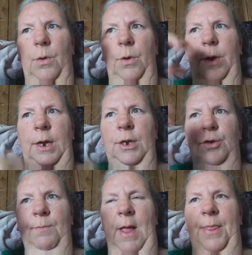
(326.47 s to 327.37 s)

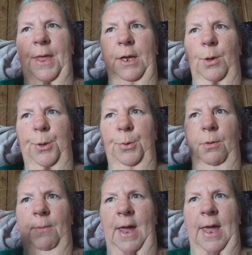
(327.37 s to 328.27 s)
each month I go
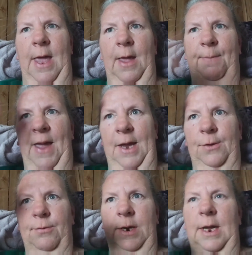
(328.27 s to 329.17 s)
through my
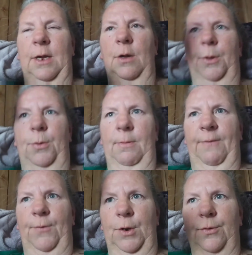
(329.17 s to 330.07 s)
pantry, I go through my
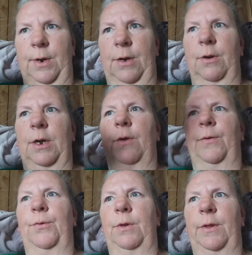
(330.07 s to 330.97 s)
refrigerator, I go
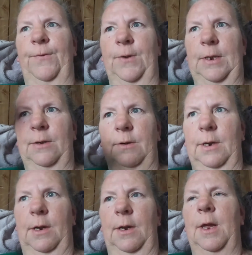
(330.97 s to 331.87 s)
through the freezer,
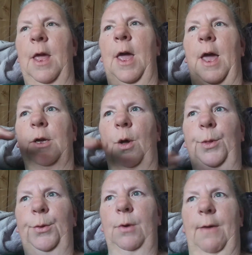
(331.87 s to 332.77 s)
I go
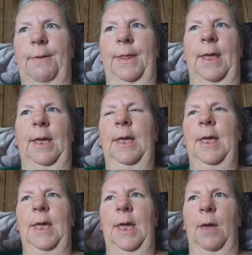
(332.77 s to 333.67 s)
through everything,
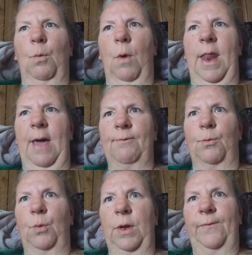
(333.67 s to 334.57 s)
and whatever
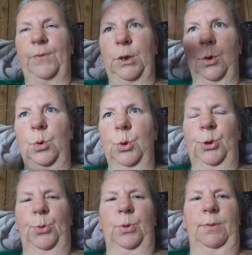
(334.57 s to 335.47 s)
we've
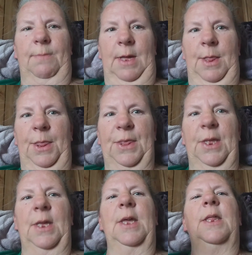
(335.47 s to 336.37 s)
used through the month,
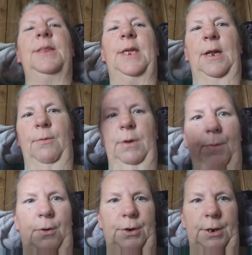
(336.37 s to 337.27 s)
then I
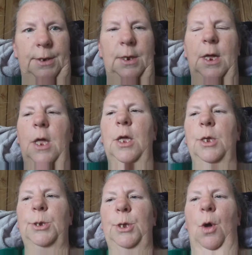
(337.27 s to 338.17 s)
repurchase.
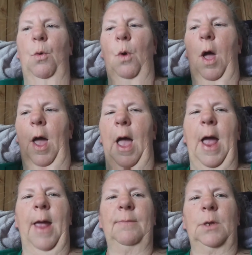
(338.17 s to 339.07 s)
So
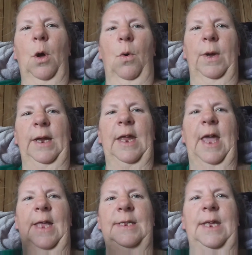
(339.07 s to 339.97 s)
I'm going
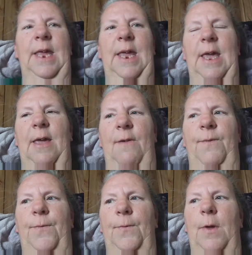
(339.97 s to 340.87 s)
as
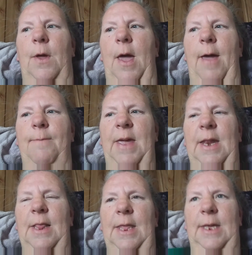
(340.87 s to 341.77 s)
if I've made
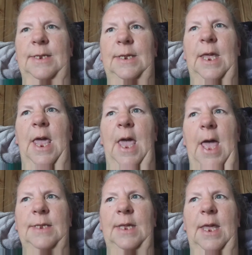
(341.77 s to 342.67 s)
a list,
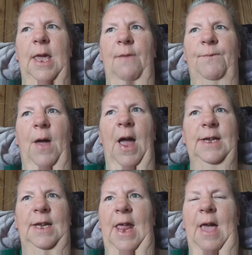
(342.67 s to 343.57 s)
as if I
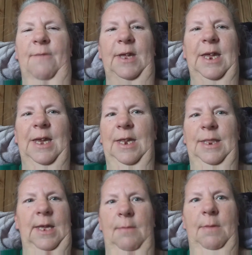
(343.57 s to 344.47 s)
didn't have
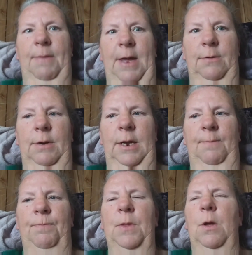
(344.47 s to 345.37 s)
anything in my pantry,
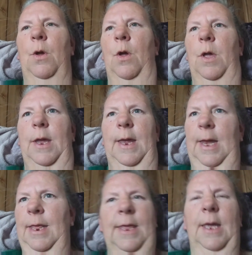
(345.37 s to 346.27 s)

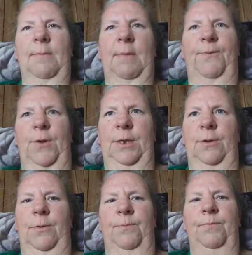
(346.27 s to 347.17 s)
anything in my
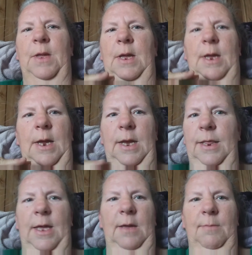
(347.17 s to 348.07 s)
freezer,
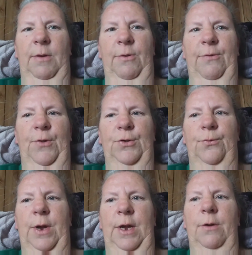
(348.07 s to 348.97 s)
anything in my
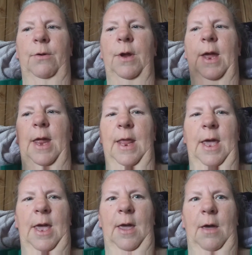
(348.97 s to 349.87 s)
refrigerator, and
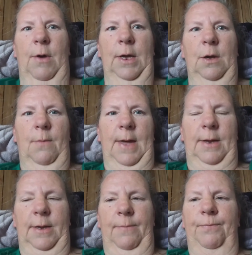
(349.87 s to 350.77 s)
how I go
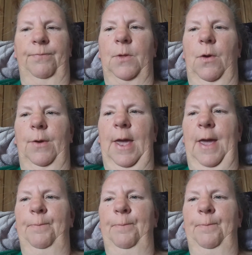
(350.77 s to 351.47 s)
about it. Okay?